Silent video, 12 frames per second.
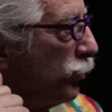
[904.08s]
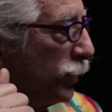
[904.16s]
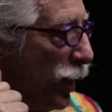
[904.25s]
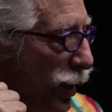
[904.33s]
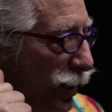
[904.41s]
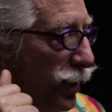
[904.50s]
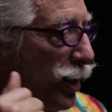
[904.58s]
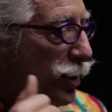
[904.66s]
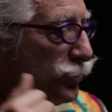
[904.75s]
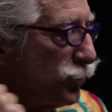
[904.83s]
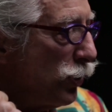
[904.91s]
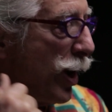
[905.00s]
Okay?
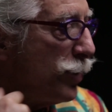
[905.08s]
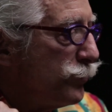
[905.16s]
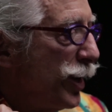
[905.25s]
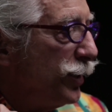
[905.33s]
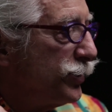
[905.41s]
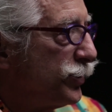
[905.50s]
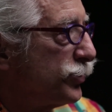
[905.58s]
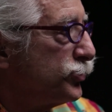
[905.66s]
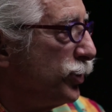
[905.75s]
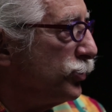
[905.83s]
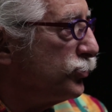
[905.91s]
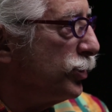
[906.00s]
So I made a
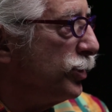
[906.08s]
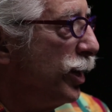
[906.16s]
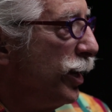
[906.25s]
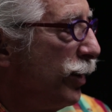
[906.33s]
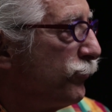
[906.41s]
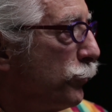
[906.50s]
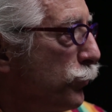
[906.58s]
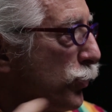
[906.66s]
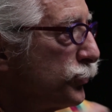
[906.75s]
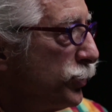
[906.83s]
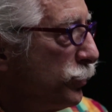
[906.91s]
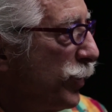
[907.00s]
decision, if a
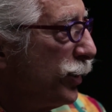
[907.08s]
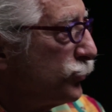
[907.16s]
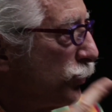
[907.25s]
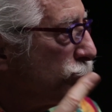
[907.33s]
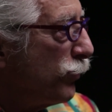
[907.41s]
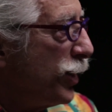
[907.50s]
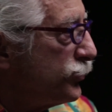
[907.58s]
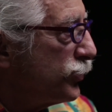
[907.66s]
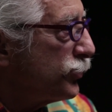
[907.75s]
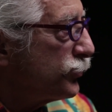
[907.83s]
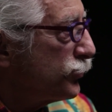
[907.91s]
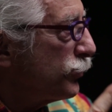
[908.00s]
person makes a
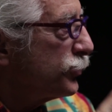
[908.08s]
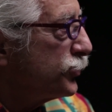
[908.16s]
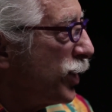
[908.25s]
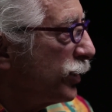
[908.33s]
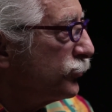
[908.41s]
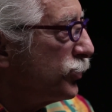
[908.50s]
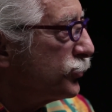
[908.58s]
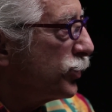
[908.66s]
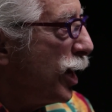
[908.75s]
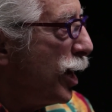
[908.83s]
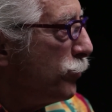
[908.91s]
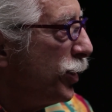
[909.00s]
racist or a sexist
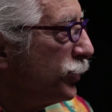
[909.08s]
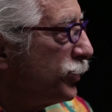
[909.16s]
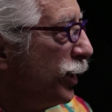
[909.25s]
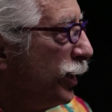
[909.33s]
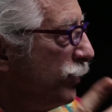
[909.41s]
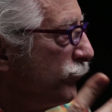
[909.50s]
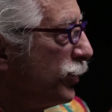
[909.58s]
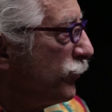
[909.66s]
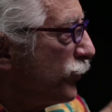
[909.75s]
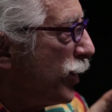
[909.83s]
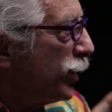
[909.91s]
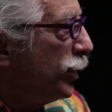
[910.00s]
comment, even
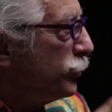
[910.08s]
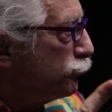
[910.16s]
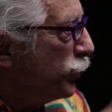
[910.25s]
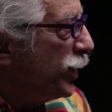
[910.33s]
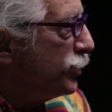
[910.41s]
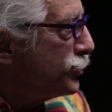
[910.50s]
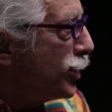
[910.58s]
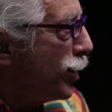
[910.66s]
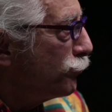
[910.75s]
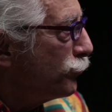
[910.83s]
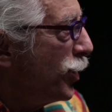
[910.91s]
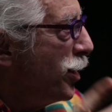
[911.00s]
if I get beaten
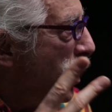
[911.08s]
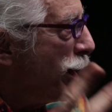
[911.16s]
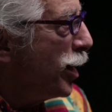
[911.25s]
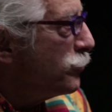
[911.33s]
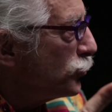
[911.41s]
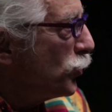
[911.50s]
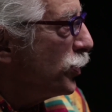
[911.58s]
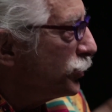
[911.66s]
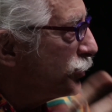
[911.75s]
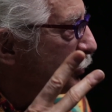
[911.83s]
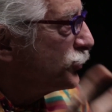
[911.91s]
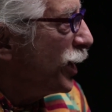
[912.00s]
up, I'm
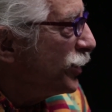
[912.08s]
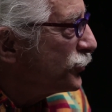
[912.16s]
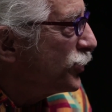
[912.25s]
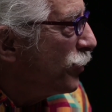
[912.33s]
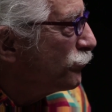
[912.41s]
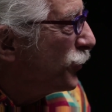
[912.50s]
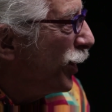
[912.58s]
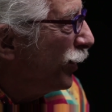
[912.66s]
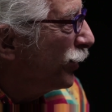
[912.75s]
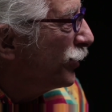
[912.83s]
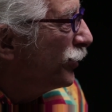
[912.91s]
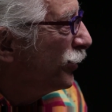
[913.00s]
going to say
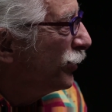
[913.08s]
something.